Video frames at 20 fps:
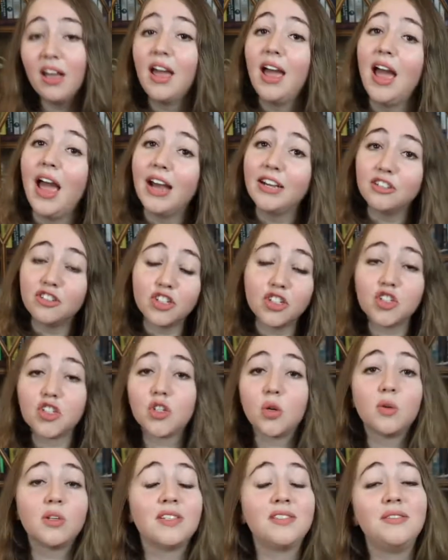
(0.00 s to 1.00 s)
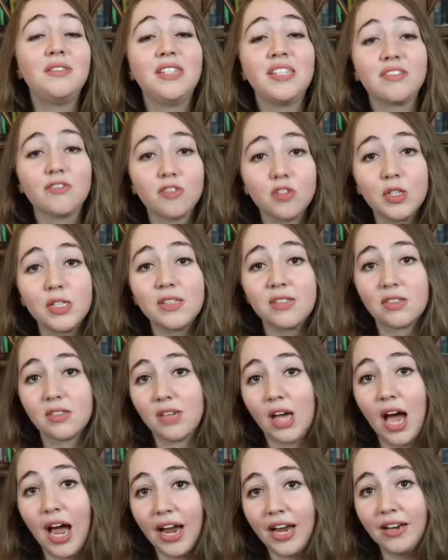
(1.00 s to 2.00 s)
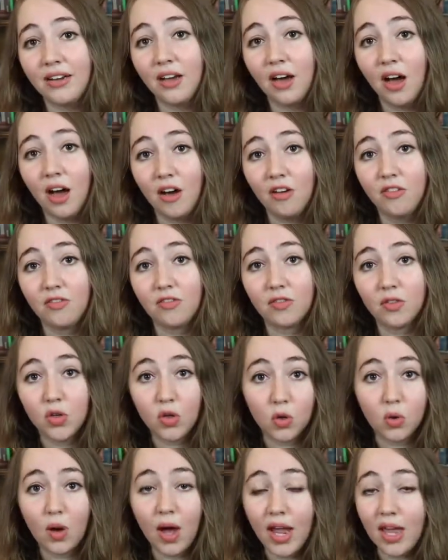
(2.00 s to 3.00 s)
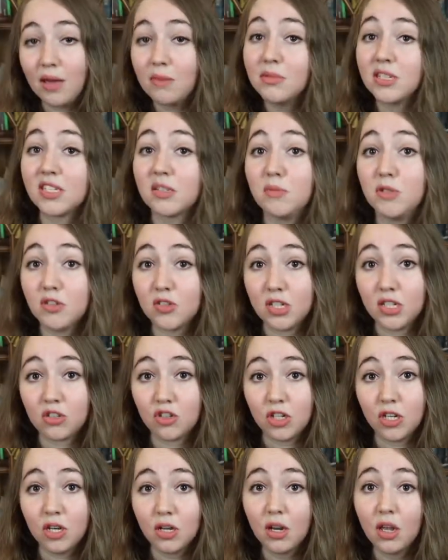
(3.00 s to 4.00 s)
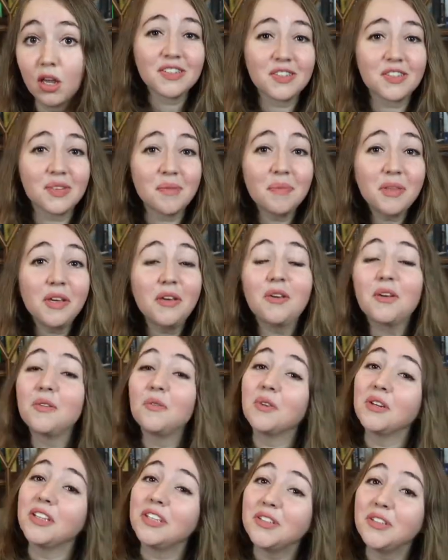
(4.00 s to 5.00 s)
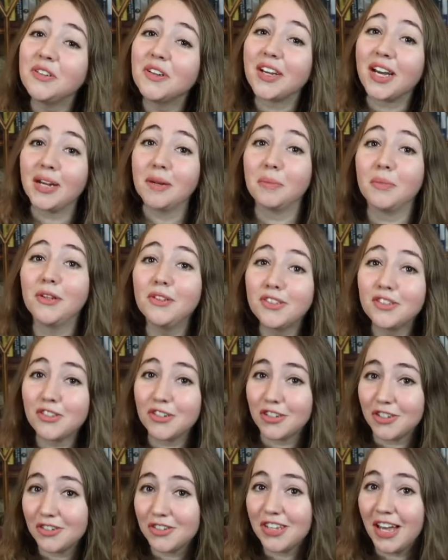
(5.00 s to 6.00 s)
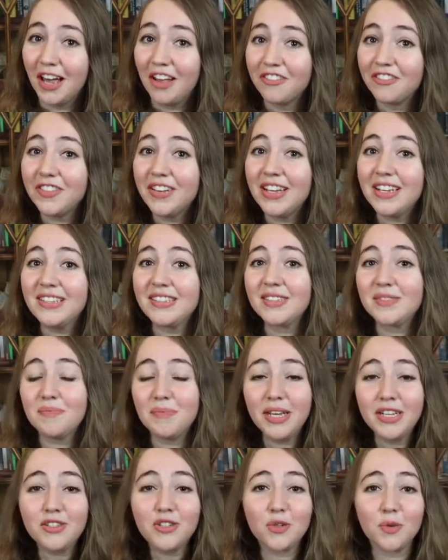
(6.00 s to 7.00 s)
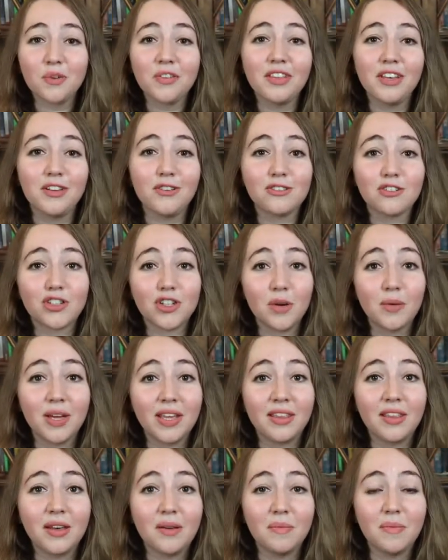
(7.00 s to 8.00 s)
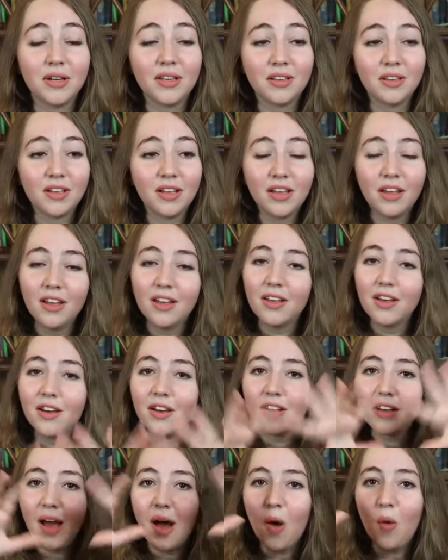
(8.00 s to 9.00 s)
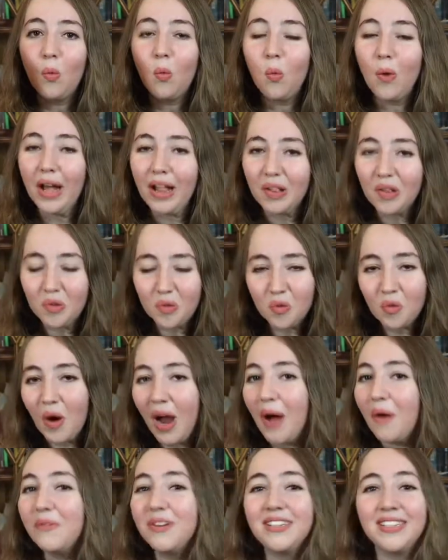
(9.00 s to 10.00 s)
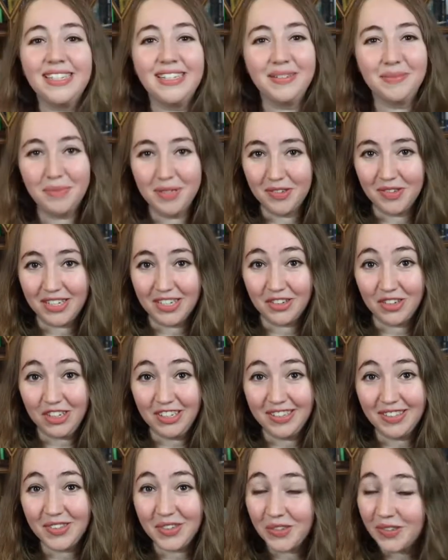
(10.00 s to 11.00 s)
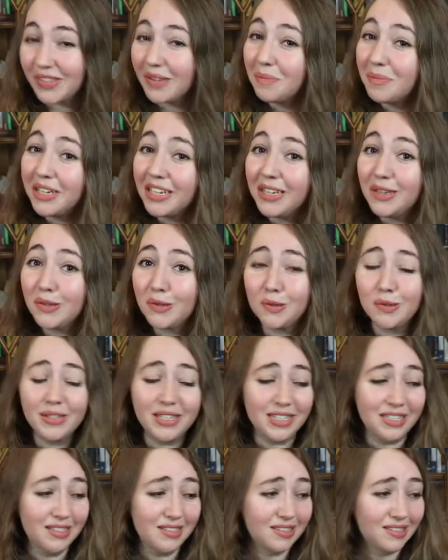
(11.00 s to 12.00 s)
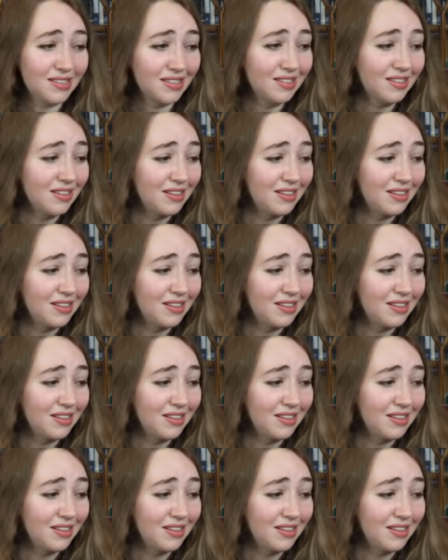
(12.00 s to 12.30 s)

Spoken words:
and it just showed a different side of who I am as a musician. So something you can really do to kind of bolster yourself is make sure that you're showing them a well-rounded musician. So somebody who is